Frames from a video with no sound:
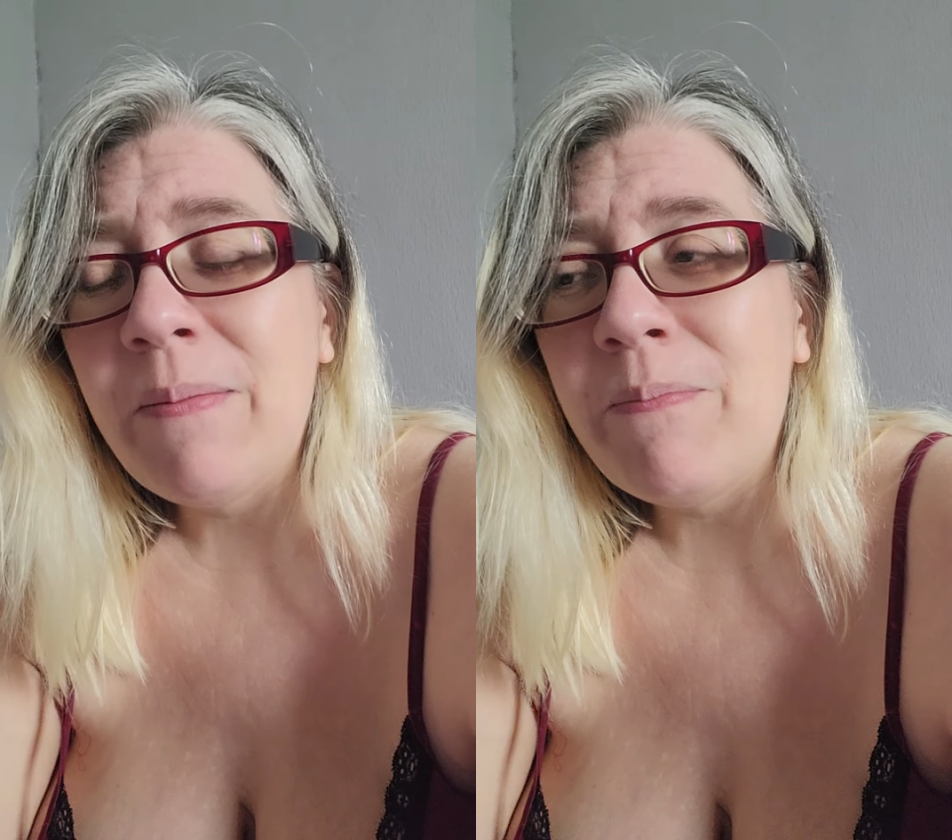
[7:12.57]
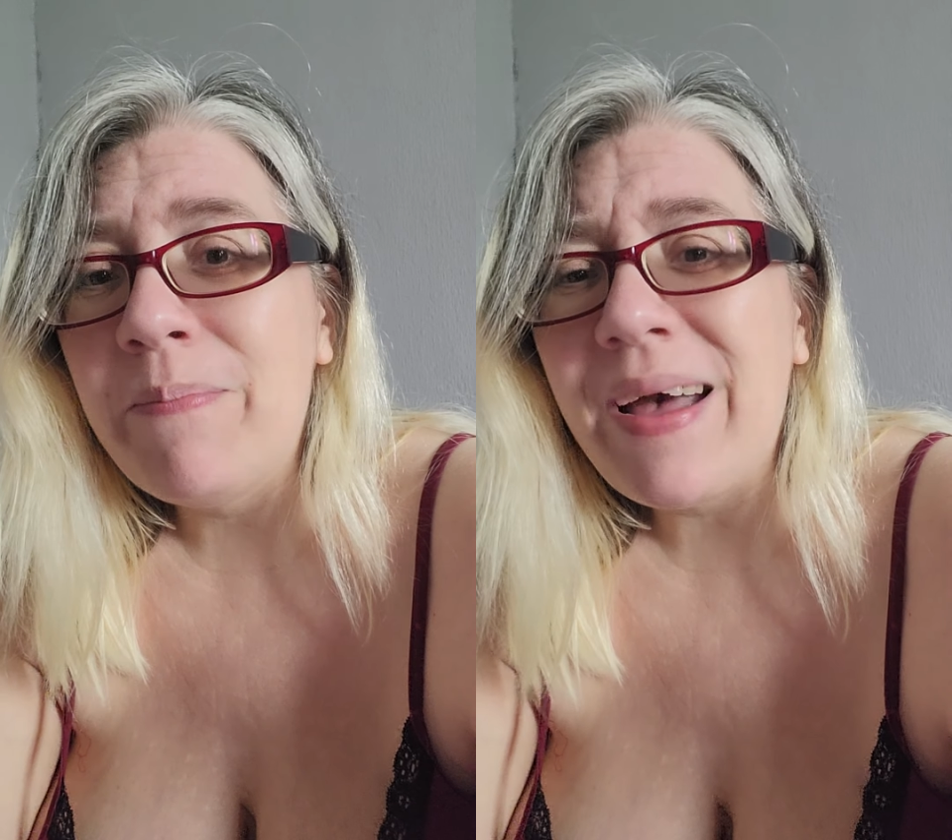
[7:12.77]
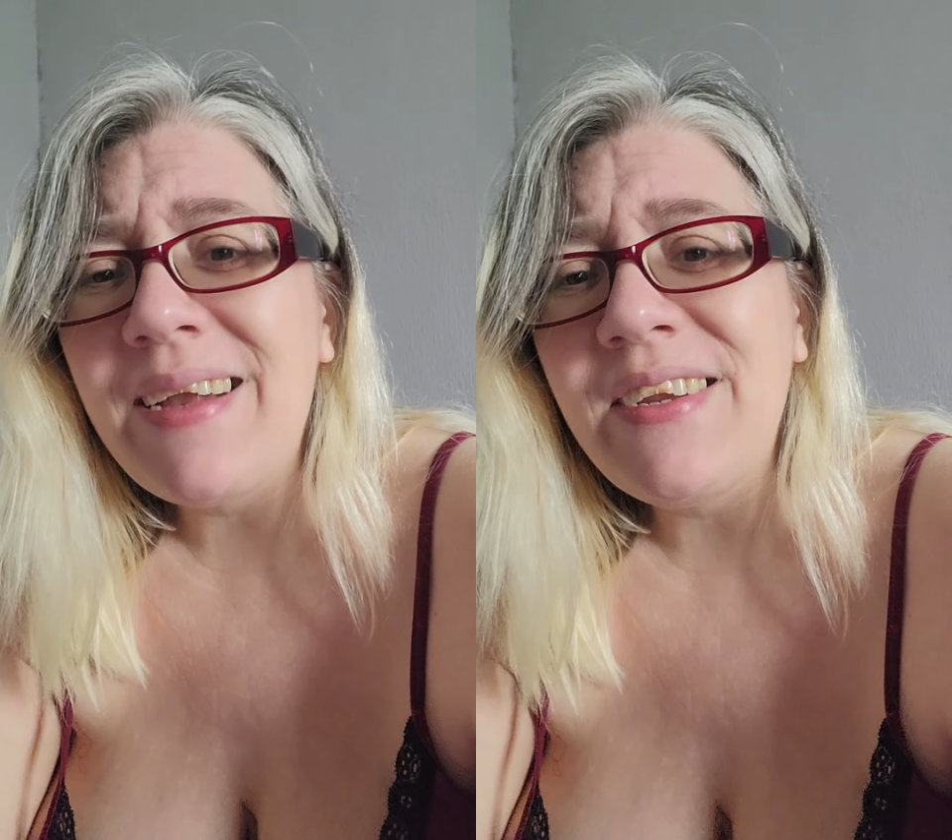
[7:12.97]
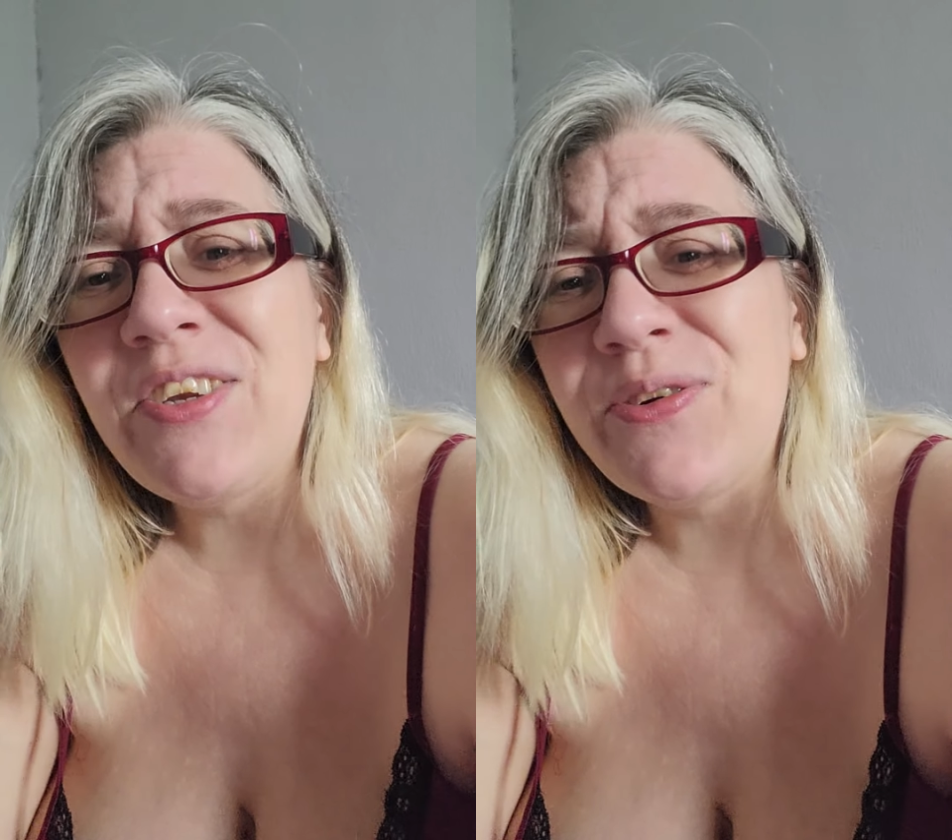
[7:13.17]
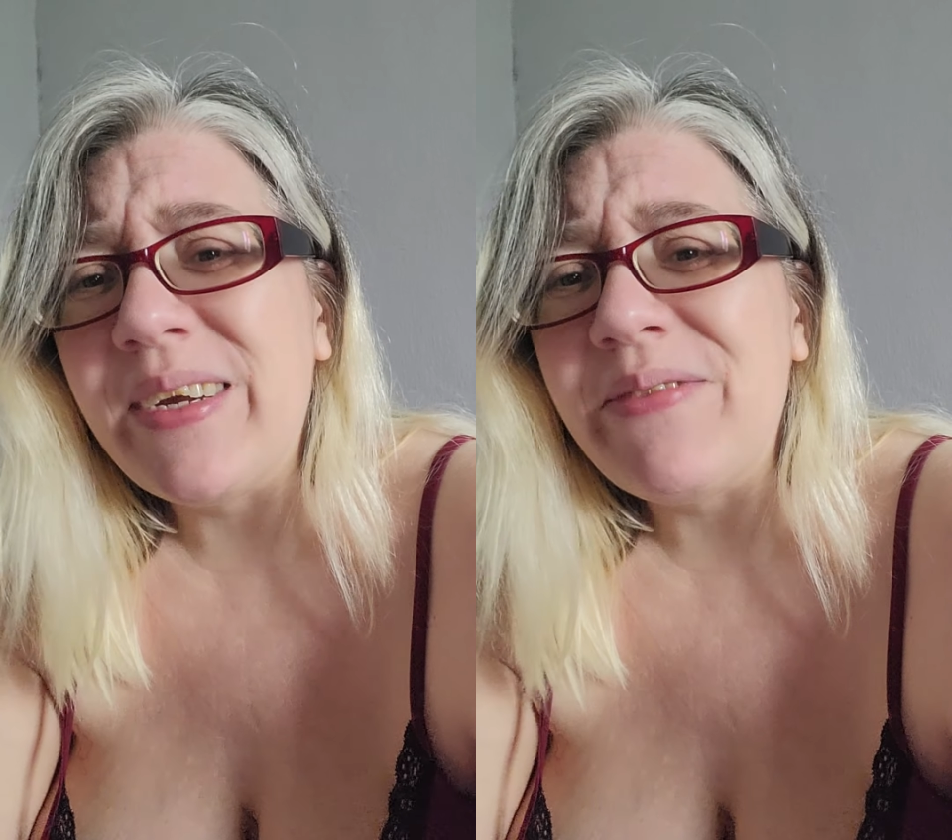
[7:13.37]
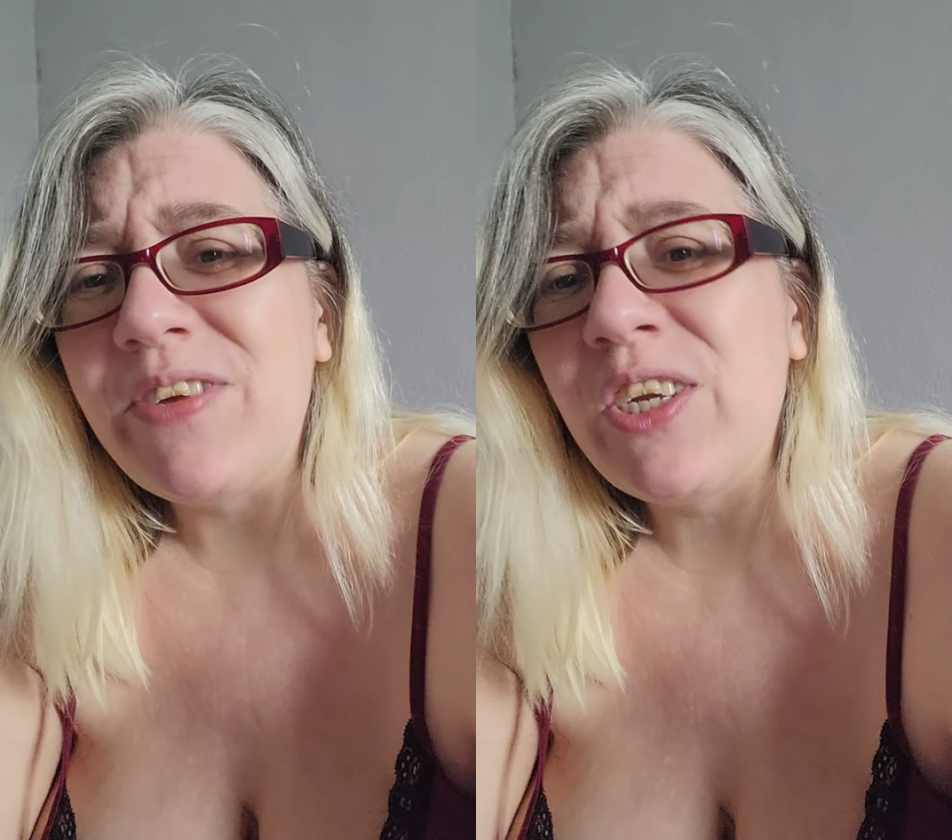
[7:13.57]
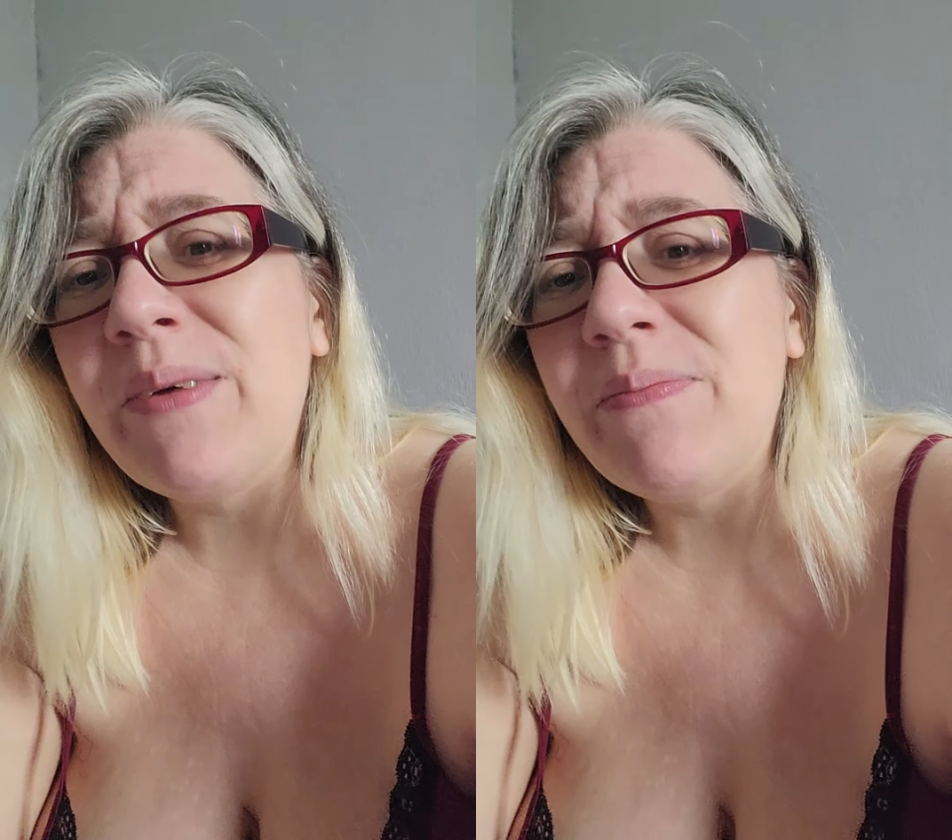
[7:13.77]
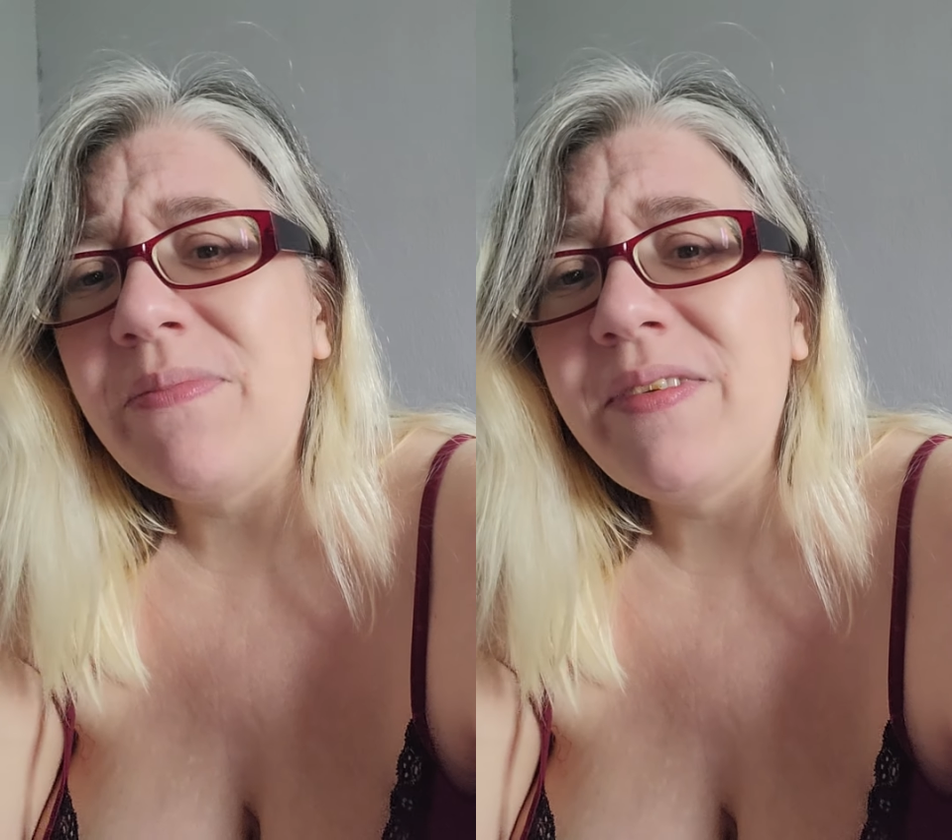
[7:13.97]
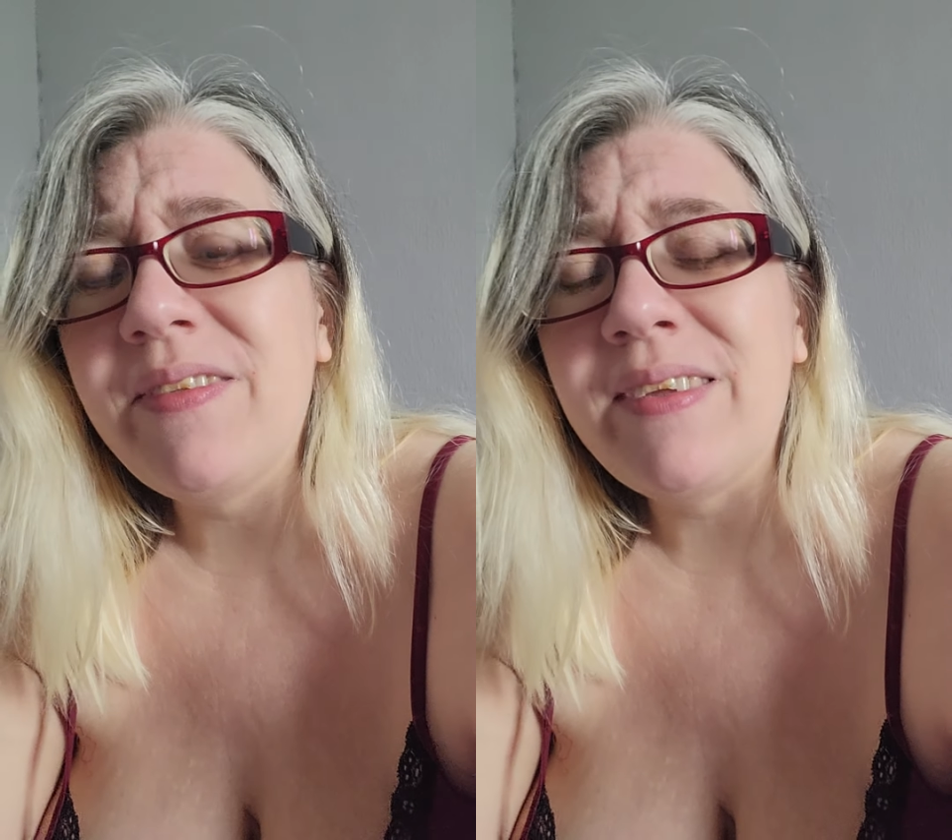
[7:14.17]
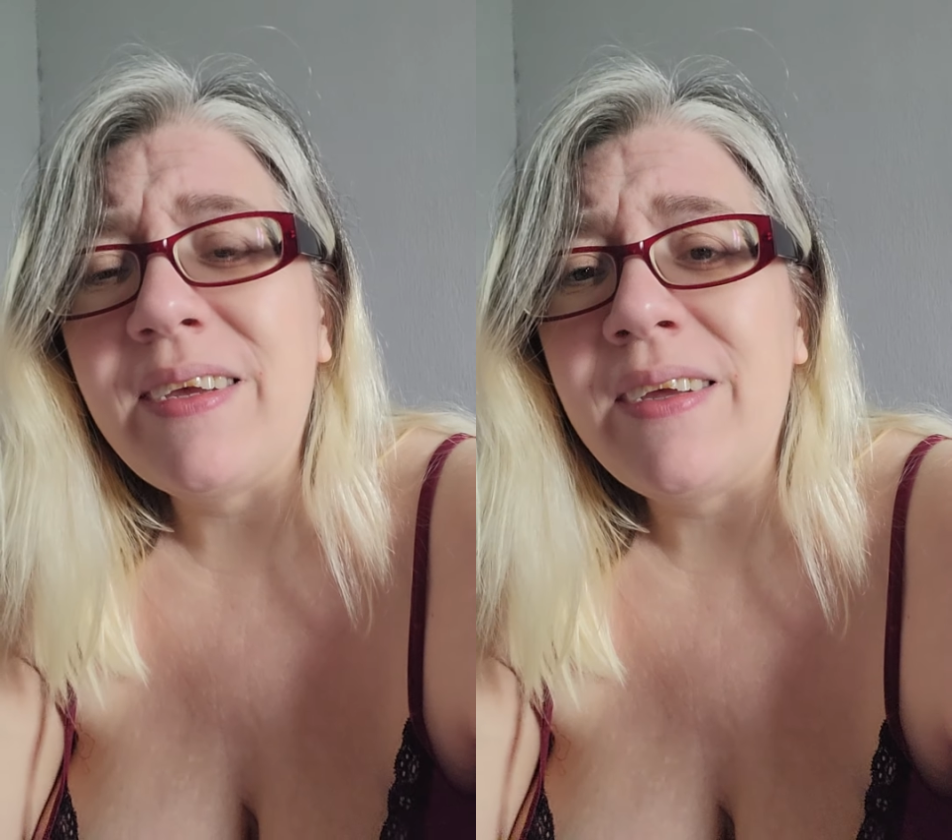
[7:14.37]
mandatory for
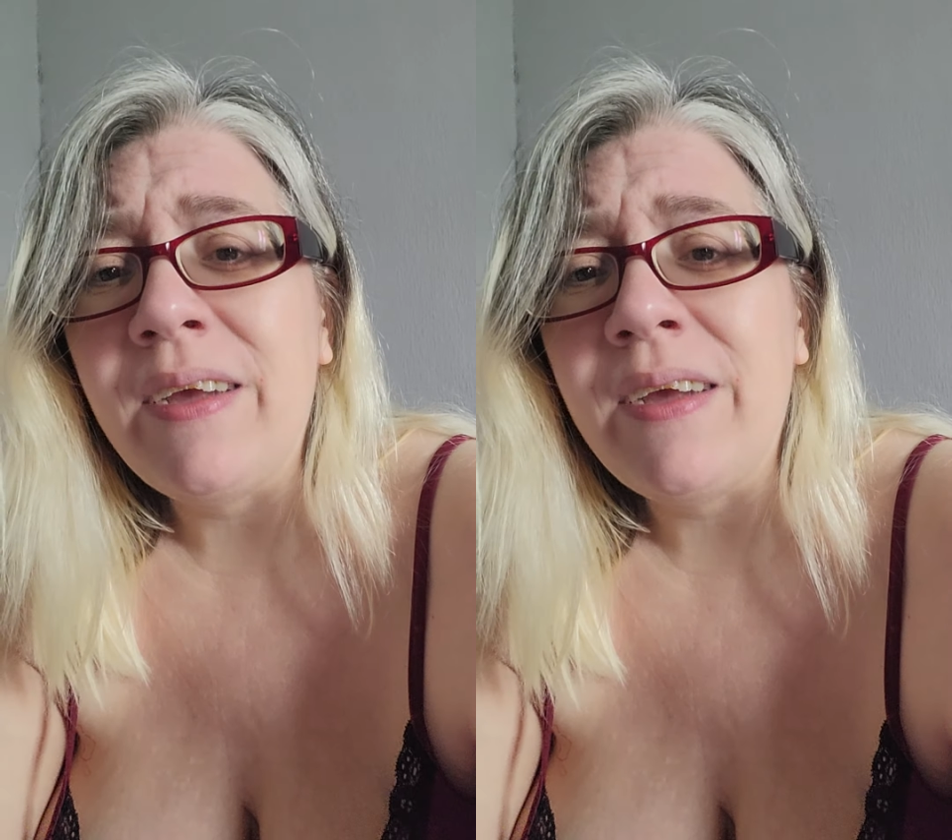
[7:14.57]
gyms,